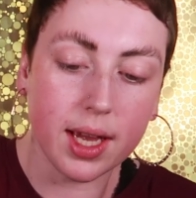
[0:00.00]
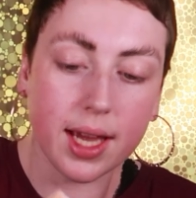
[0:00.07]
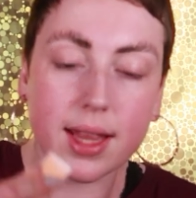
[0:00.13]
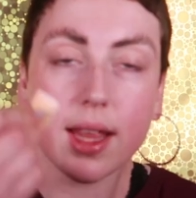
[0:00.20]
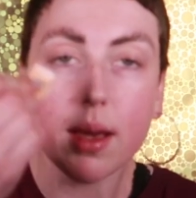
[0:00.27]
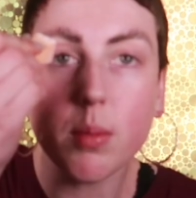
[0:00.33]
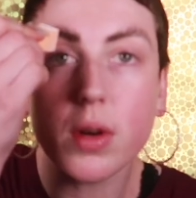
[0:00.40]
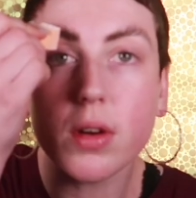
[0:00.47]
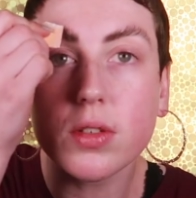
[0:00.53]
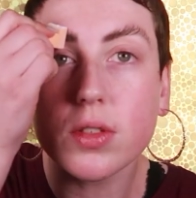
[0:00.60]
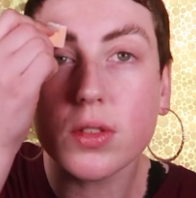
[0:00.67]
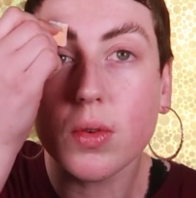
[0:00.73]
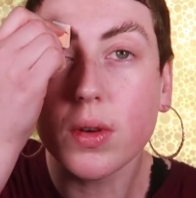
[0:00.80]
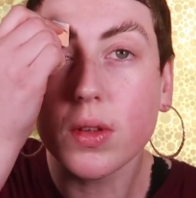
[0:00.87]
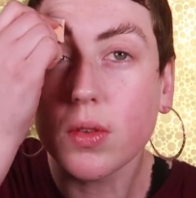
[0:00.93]
And then we're
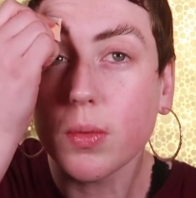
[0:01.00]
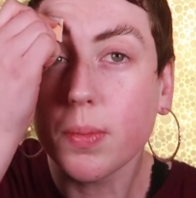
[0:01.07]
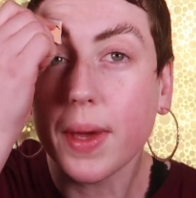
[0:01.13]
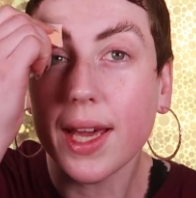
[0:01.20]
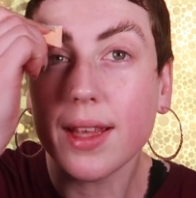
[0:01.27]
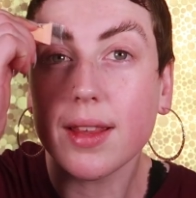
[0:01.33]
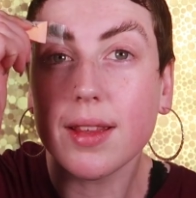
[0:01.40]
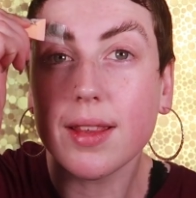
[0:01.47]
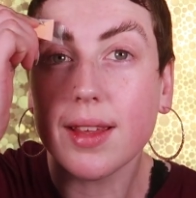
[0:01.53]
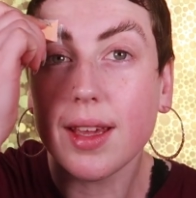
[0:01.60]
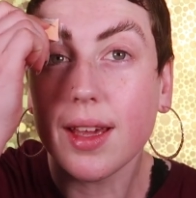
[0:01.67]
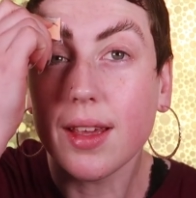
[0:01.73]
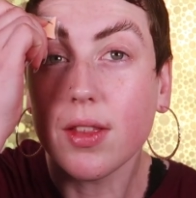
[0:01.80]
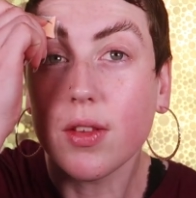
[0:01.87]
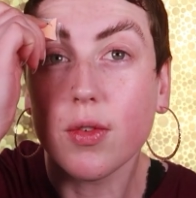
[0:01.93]
just going to pat
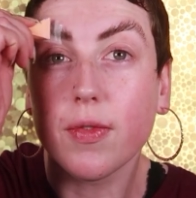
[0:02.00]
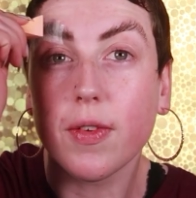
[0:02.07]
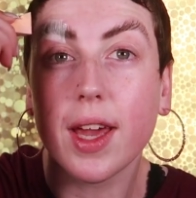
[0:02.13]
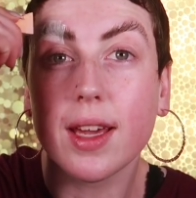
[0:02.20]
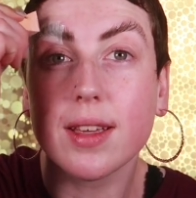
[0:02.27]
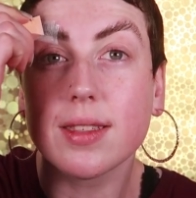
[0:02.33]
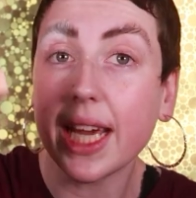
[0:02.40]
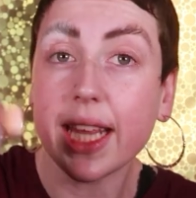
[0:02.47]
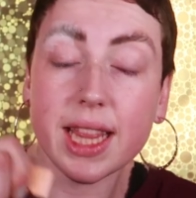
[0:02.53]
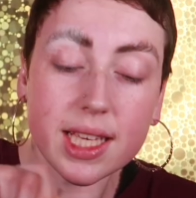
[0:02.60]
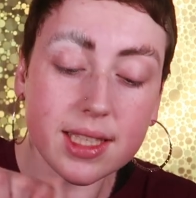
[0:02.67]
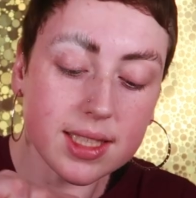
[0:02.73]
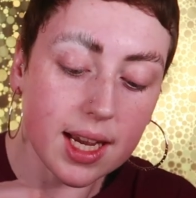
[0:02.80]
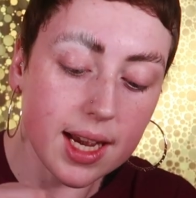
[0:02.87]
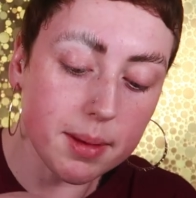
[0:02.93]
it into face. And
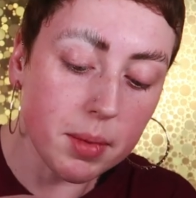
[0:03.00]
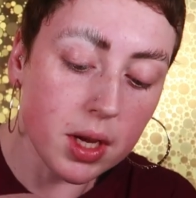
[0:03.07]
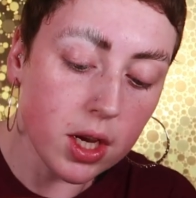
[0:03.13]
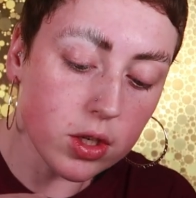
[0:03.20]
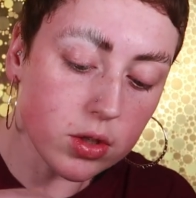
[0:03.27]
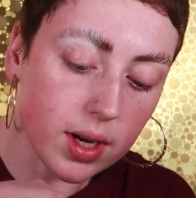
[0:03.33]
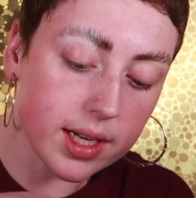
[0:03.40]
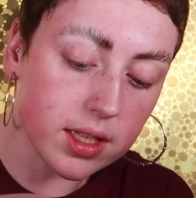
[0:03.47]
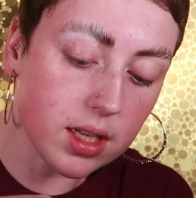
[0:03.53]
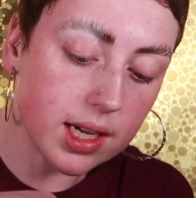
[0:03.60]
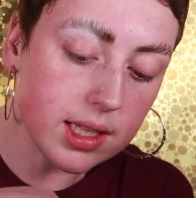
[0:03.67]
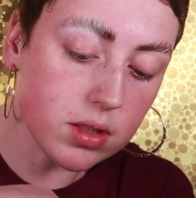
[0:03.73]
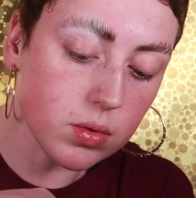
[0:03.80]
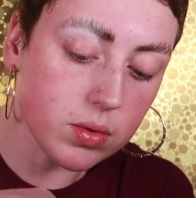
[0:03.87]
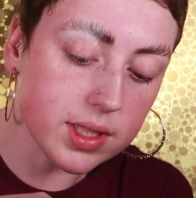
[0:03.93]
this time, try
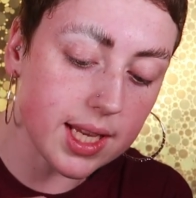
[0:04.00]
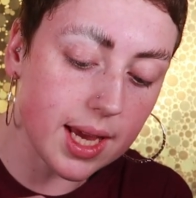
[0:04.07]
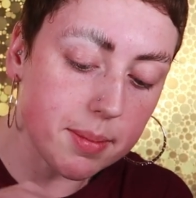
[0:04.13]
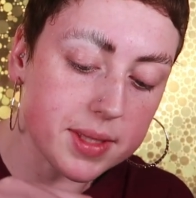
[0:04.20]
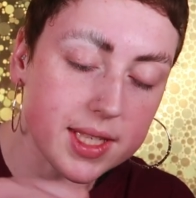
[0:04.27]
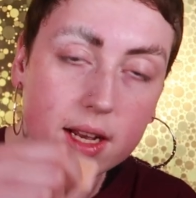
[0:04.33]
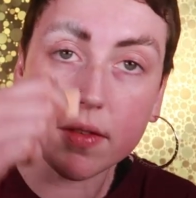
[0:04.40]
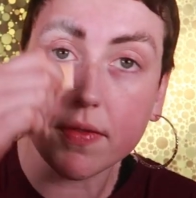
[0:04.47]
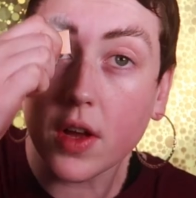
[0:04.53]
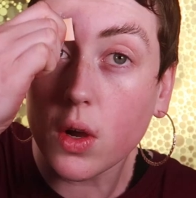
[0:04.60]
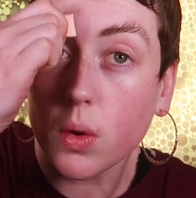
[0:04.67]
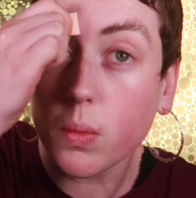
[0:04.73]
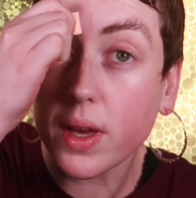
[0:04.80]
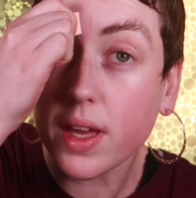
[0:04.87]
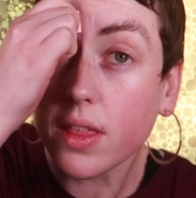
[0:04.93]
not to stab self
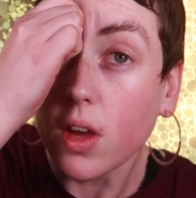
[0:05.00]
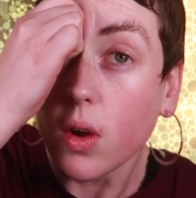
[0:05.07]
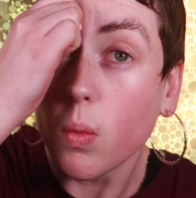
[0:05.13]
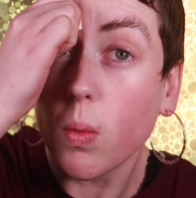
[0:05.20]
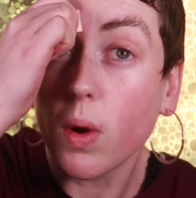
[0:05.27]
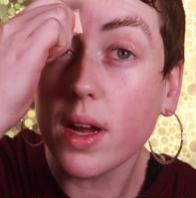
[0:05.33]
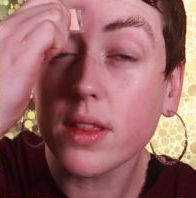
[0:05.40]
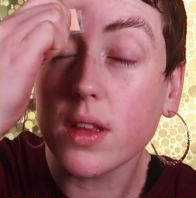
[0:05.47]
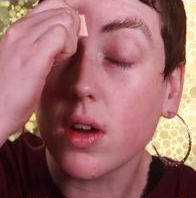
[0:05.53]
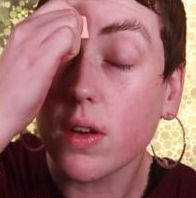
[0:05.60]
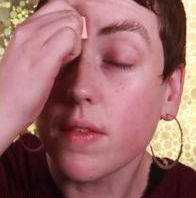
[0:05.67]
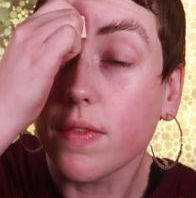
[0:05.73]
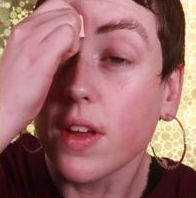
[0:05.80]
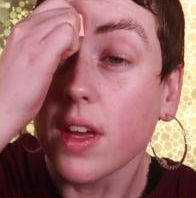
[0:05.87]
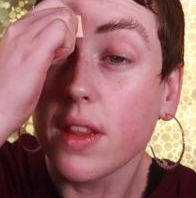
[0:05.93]
with one
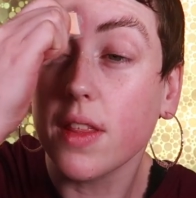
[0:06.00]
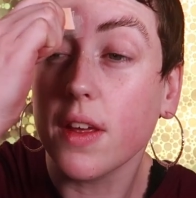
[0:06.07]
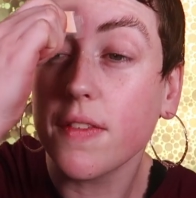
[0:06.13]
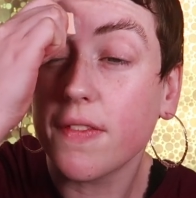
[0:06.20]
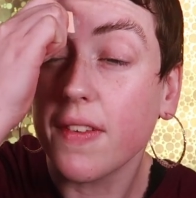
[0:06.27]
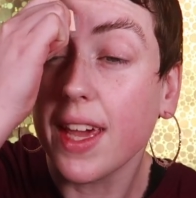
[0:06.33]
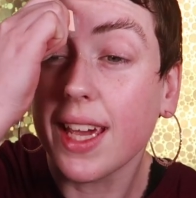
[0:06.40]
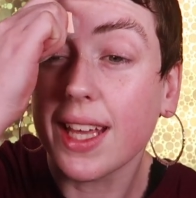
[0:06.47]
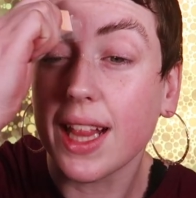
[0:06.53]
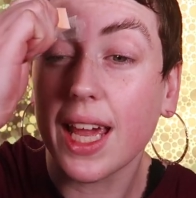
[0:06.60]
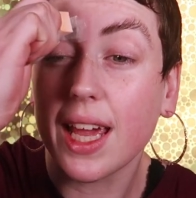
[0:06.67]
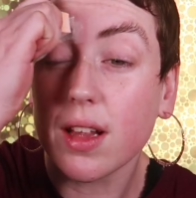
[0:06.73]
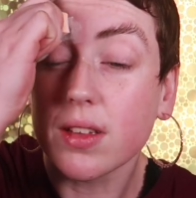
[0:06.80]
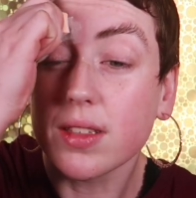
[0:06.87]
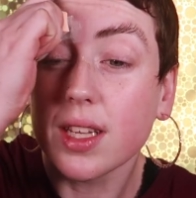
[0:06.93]
of the fake
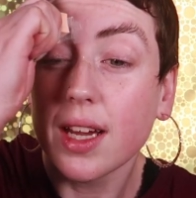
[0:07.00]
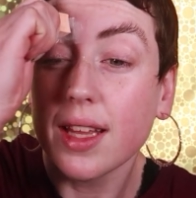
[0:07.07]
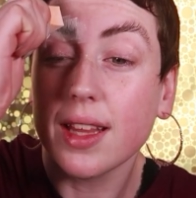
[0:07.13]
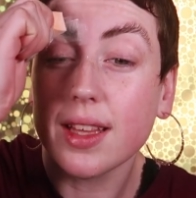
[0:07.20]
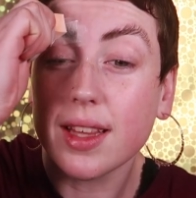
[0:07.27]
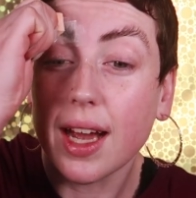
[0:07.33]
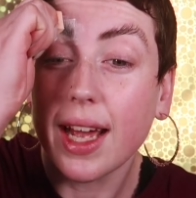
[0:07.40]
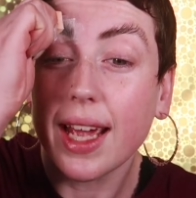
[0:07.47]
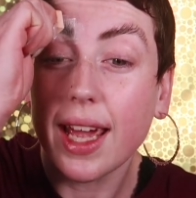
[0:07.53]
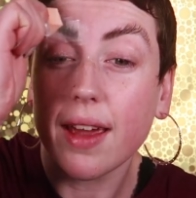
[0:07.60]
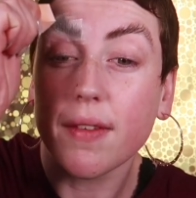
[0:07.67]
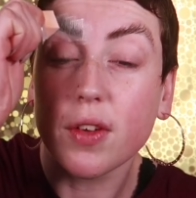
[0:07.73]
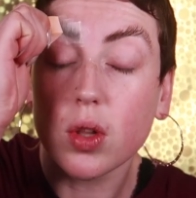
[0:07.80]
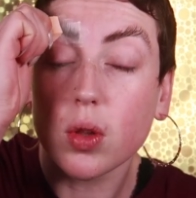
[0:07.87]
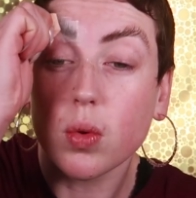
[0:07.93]
nails that I
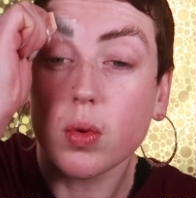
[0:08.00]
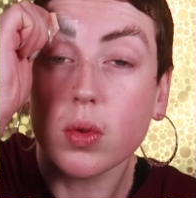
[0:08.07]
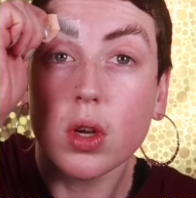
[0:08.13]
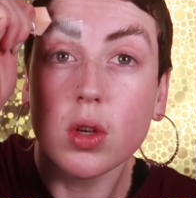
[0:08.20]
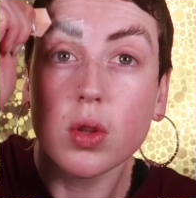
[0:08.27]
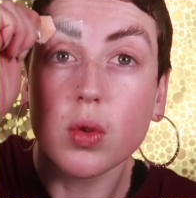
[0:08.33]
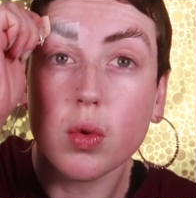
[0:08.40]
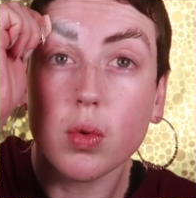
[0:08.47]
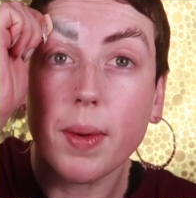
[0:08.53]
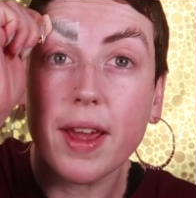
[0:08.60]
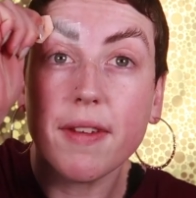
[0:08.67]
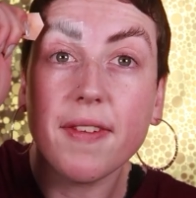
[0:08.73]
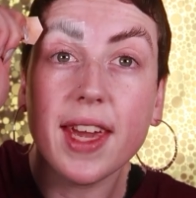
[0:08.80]
have glued to my